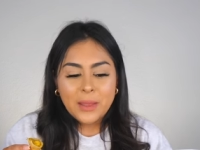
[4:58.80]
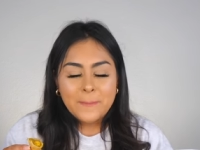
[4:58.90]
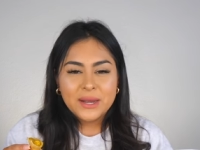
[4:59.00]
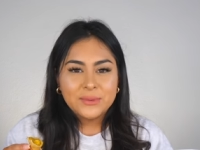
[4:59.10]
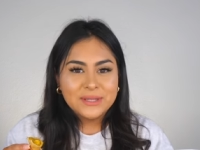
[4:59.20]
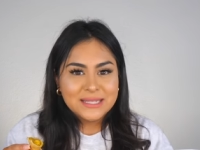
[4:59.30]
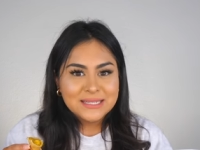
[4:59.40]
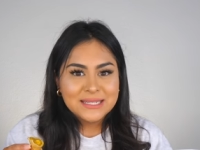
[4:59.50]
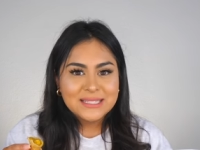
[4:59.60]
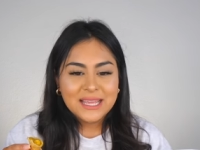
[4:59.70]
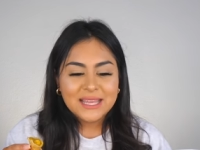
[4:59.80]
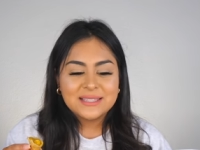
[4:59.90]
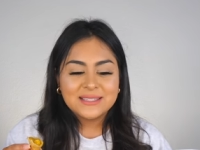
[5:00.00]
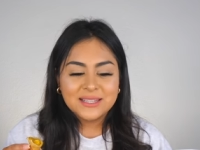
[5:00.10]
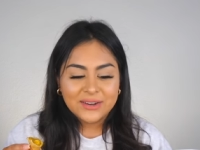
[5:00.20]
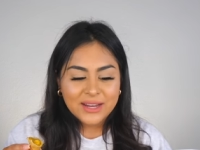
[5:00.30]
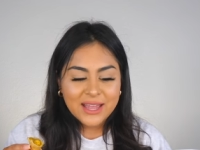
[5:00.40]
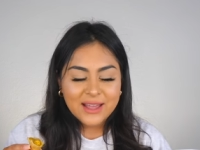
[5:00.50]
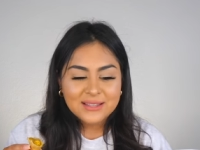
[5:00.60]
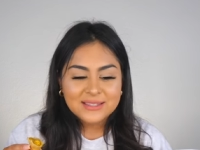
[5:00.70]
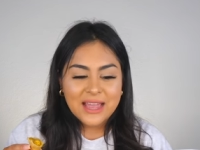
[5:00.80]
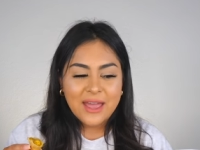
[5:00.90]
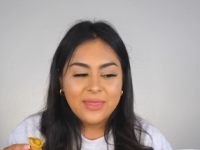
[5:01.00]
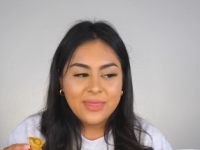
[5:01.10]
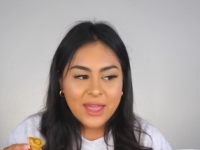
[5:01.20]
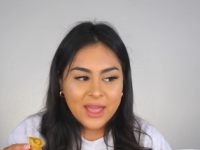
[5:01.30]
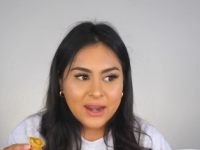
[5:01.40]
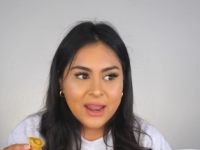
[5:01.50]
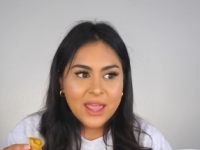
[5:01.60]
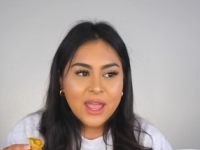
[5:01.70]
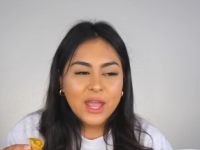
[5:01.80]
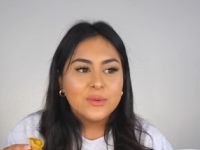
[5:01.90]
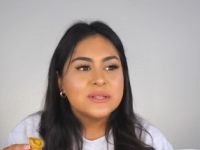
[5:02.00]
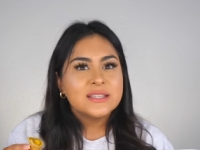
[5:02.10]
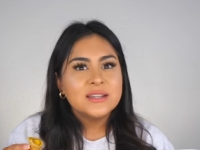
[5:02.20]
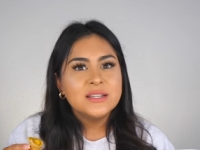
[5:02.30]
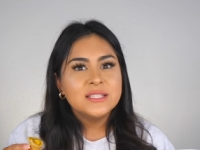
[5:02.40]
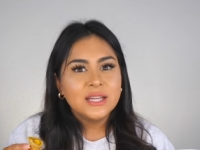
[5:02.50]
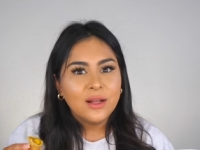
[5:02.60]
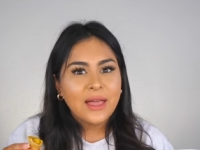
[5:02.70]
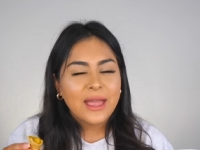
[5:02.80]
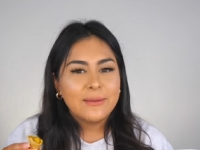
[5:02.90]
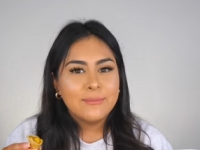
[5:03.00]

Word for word: but I really didn't take it serious. And then it wasn't until I